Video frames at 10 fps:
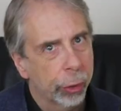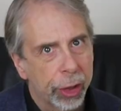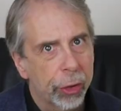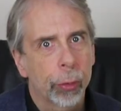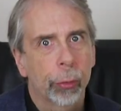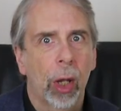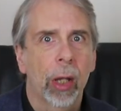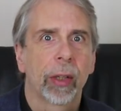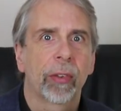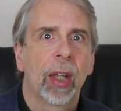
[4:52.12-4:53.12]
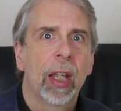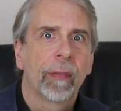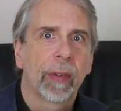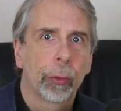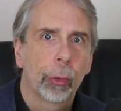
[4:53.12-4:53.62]
traditional diets
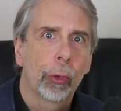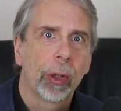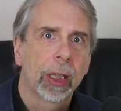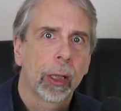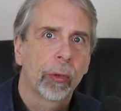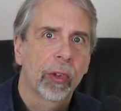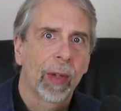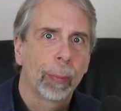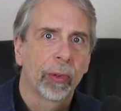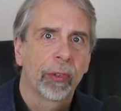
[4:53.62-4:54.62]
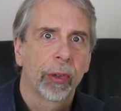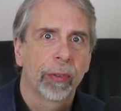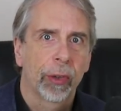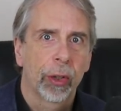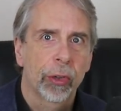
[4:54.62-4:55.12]
that are already close to their
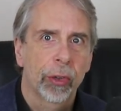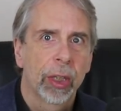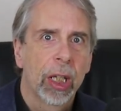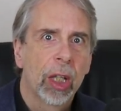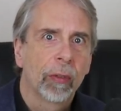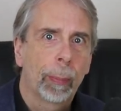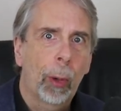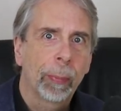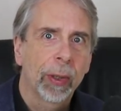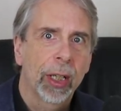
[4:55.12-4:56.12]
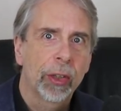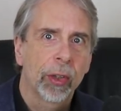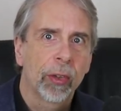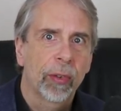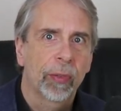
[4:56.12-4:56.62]
preferred version, the
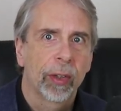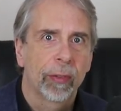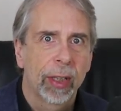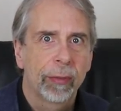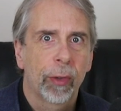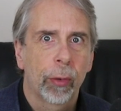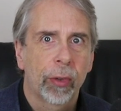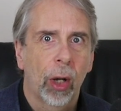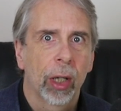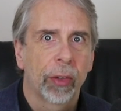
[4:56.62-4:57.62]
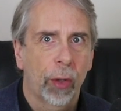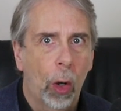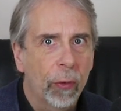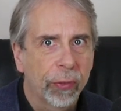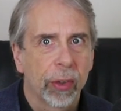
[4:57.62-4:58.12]
populations that have lived those diets
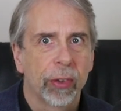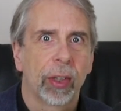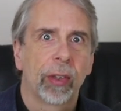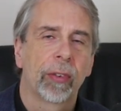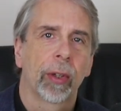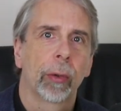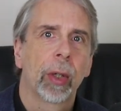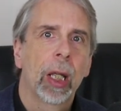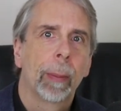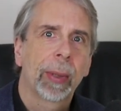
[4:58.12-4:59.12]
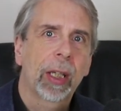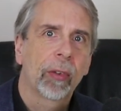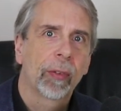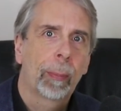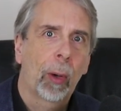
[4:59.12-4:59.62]
often did so
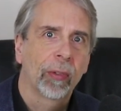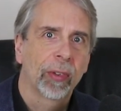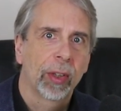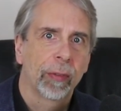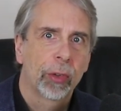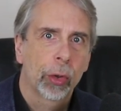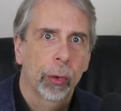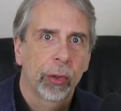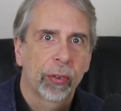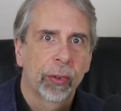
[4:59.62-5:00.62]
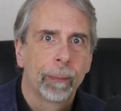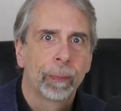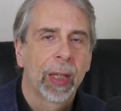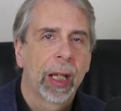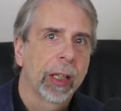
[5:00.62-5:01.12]
because of a poverty of choice.
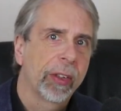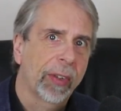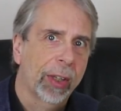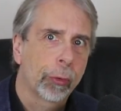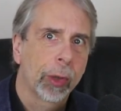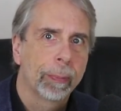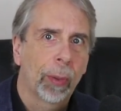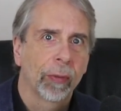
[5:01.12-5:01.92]
And as extreme